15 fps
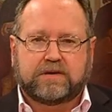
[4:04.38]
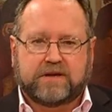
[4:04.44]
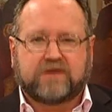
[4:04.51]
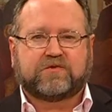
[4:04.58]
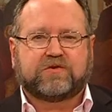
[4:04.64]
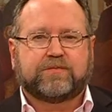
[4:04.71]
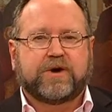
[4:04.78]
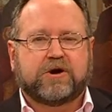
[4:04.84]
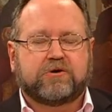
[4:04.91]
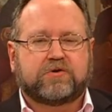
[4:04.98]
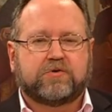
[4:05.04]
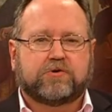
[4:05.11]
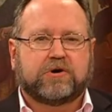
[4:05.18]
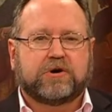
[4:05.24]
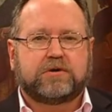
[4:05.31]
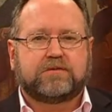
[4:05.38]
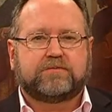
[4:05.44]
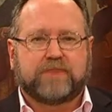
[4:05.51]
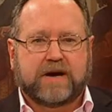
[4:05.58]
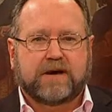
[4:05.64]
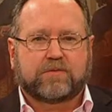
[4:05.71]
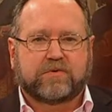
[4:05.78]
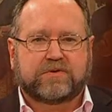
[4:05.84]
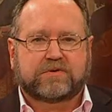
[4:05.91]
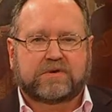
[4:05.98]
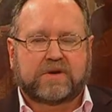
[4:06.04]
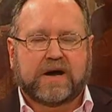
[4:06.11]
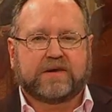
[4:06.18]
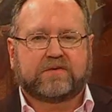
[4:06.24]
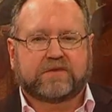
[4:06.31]
That's the Peritorial, back with
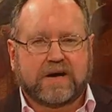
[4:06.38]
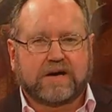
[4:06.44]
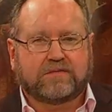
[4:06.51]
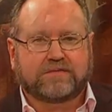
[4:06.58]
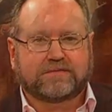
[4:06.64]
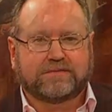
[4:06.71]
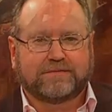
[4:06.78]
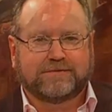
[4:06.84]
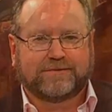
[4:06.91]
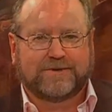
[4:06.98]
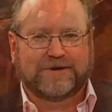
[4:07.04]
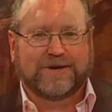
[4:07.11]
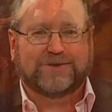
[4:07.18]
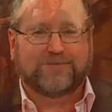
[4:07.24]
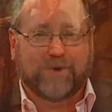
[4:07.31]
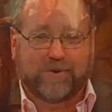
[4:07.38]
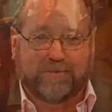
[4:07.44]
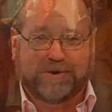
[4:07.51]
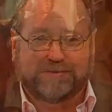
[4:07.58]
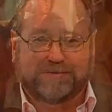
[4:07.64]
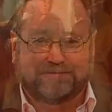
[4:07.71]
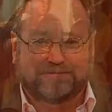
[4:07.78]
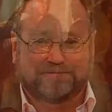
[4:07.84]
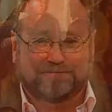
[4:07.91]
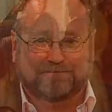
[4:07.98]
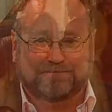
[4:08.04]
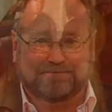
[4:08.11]
tonight's guest in a moment.